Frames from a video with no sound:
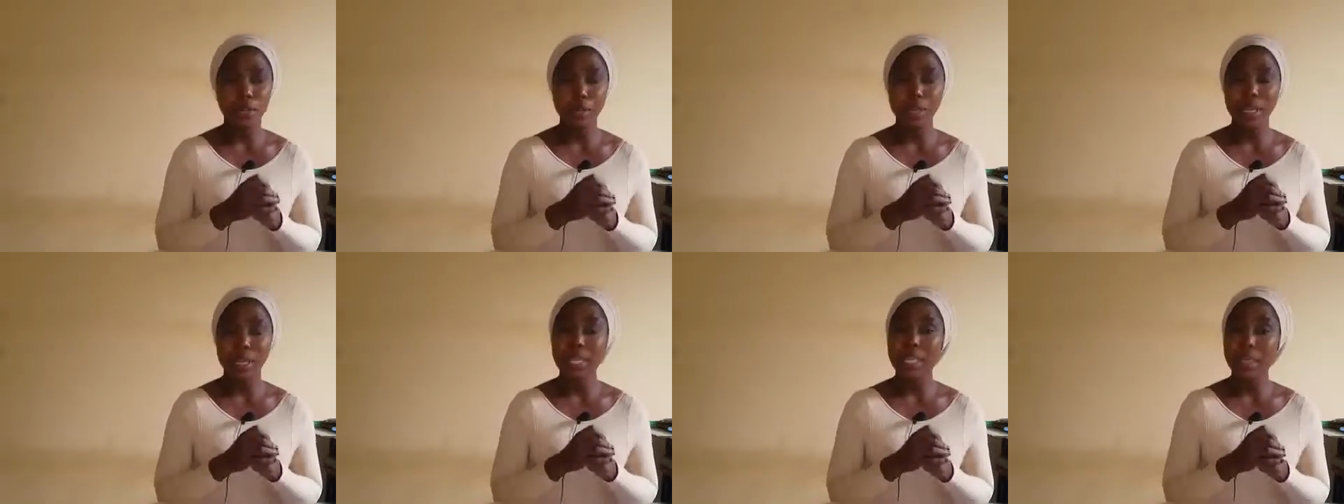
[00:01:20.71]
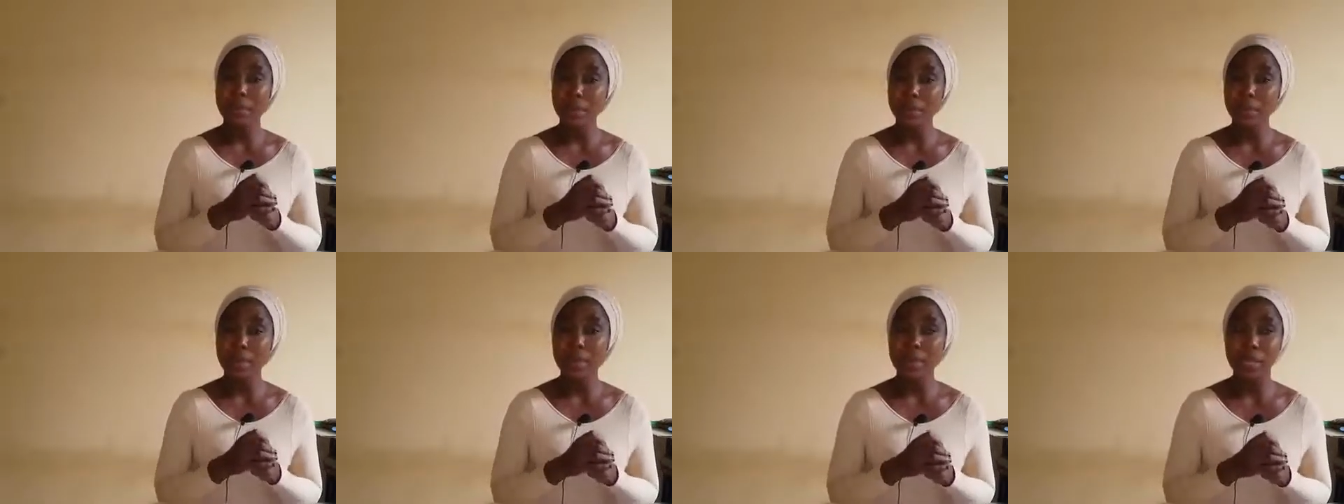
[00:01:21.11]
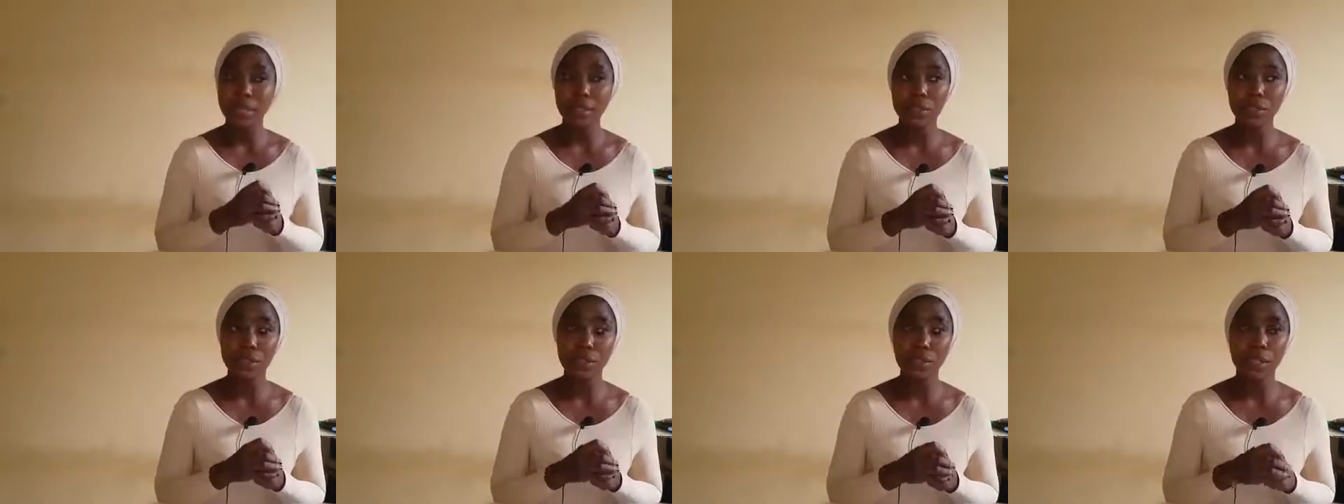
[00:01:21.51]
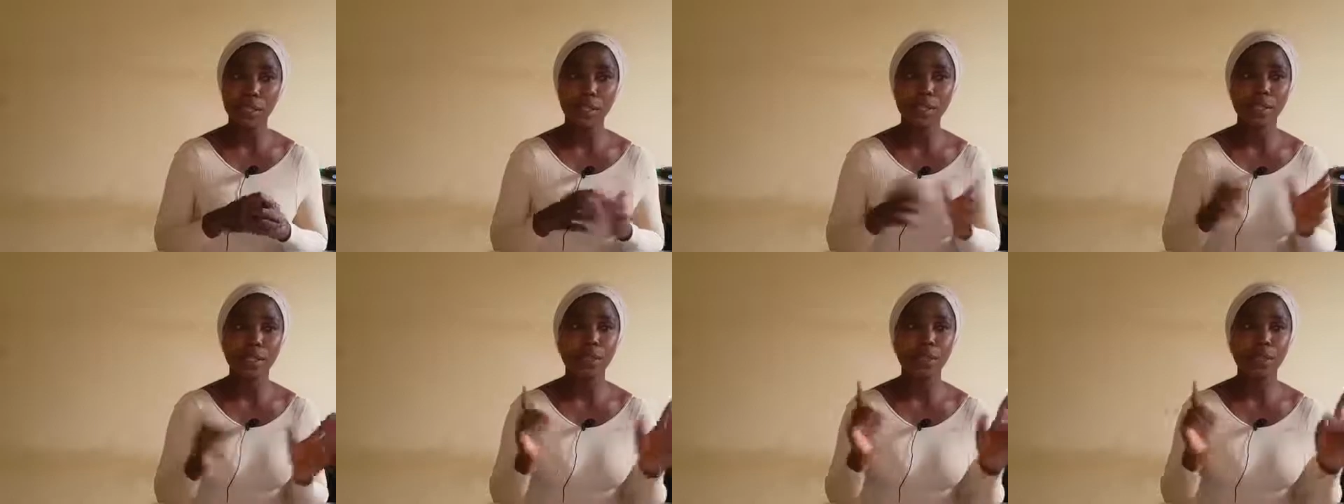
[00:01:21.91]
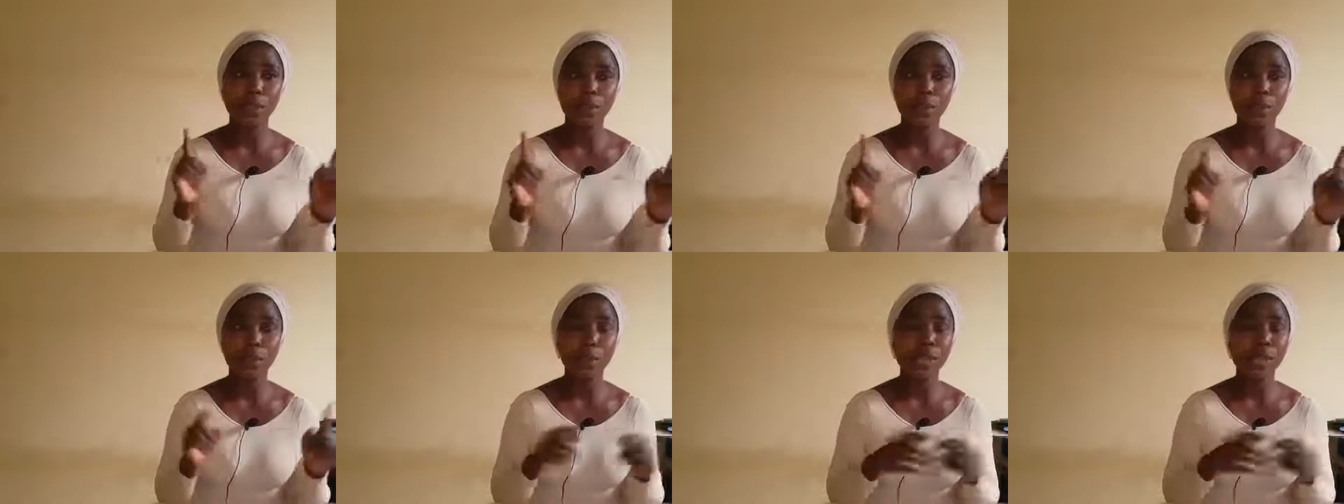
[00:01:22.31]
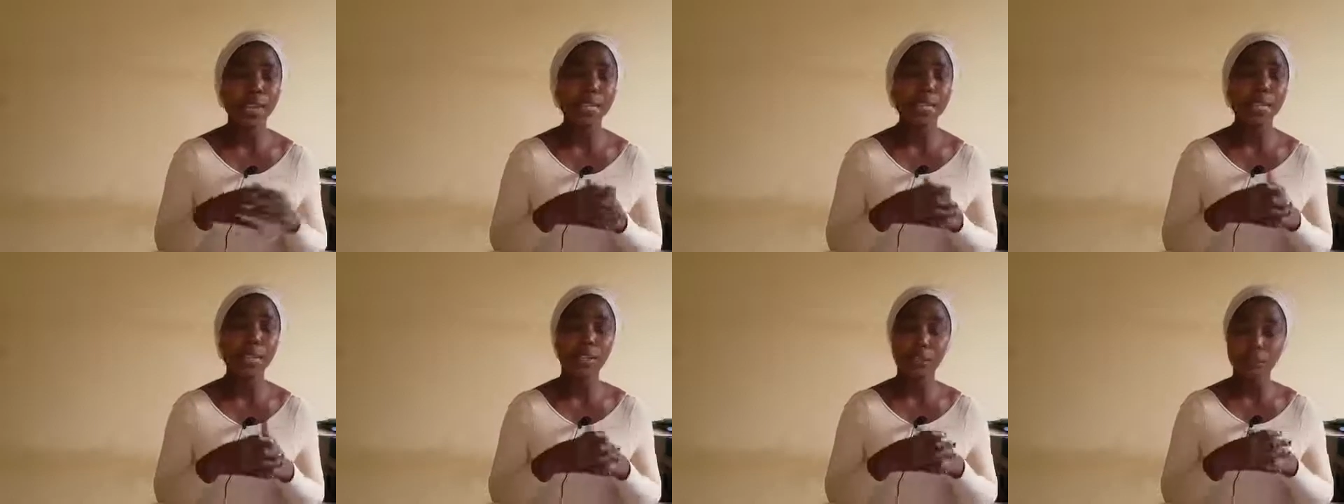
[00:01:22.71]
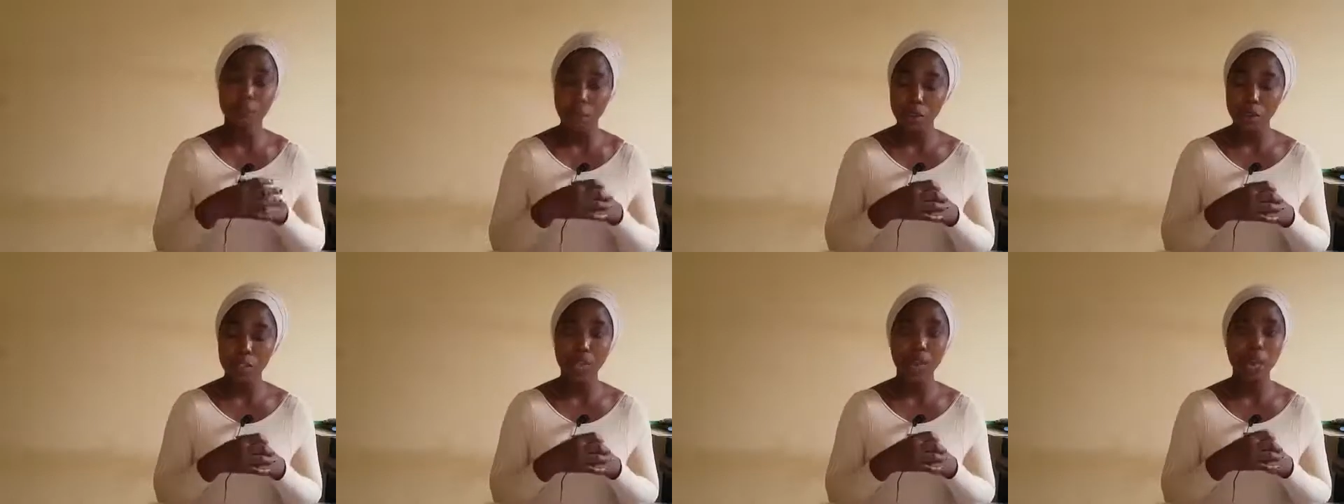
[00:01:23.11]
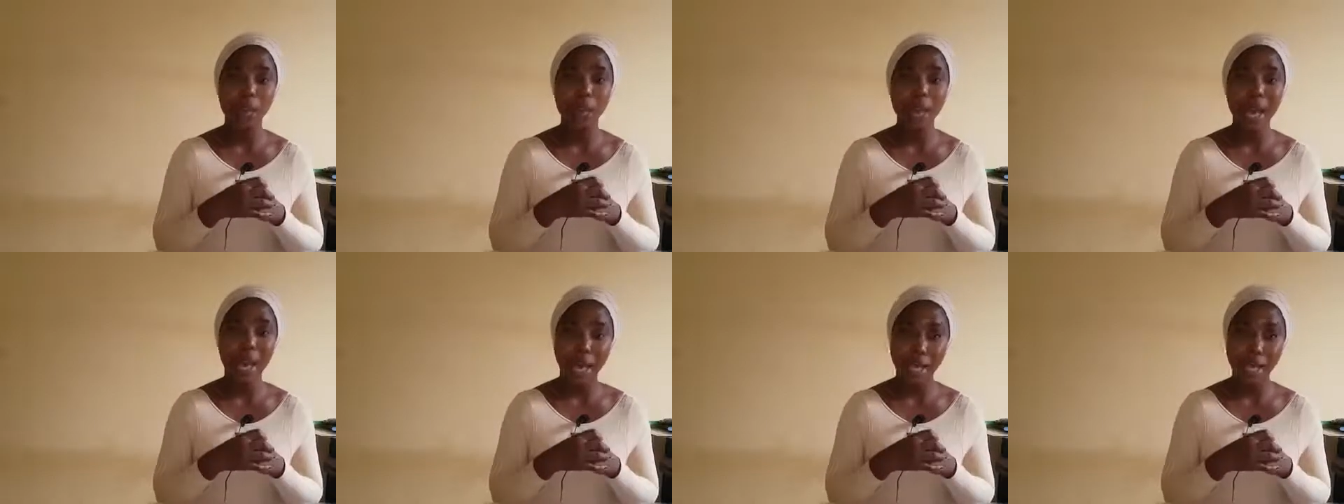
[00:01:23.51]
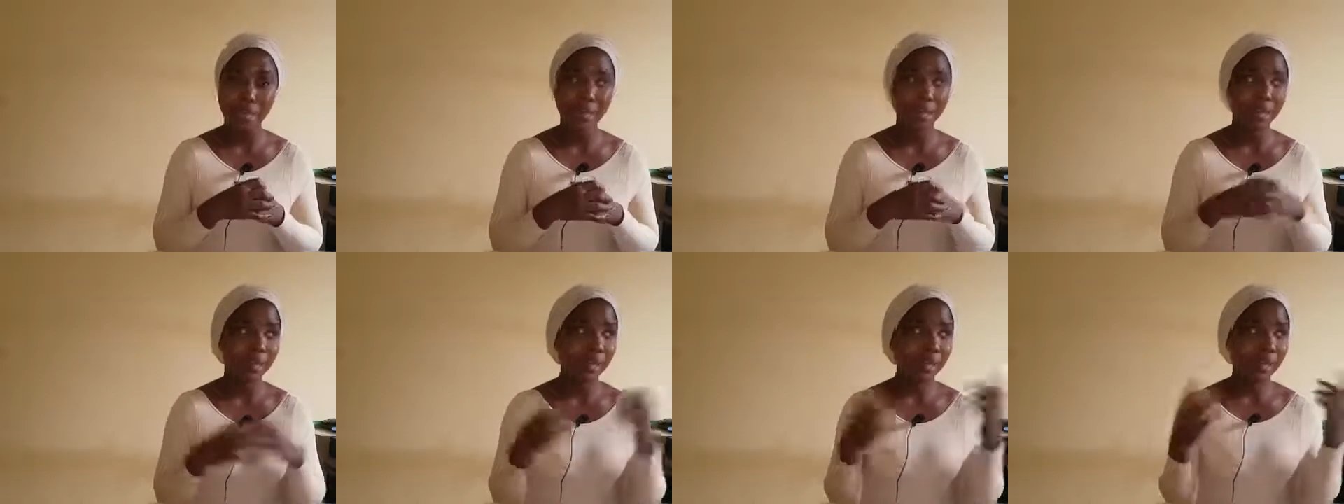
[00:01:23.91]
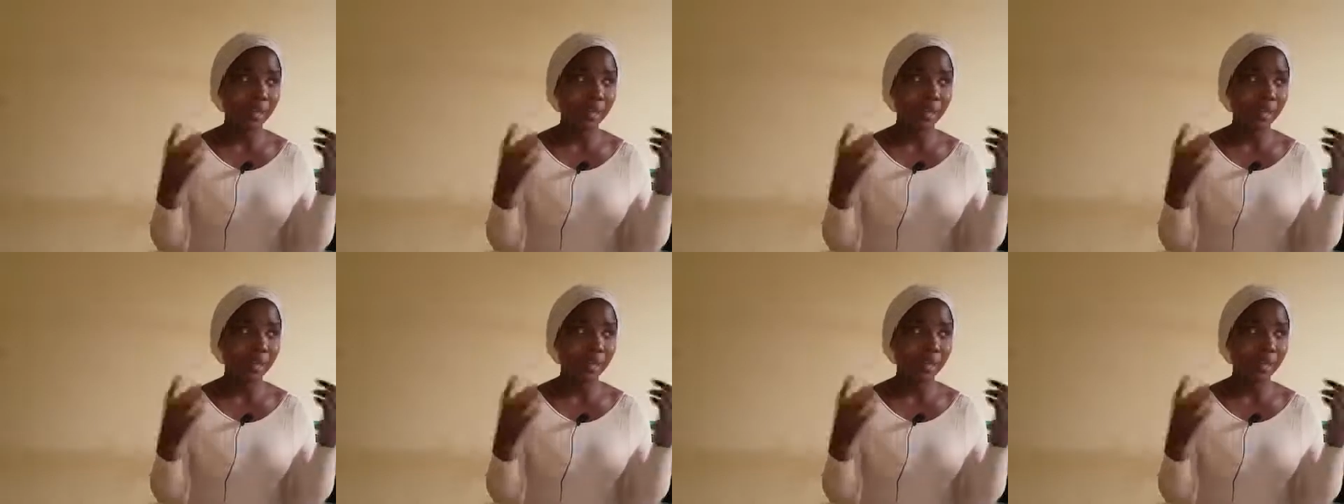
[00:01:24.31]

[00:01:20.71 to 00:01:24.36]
Let's go right into it. Number one is on your eyes.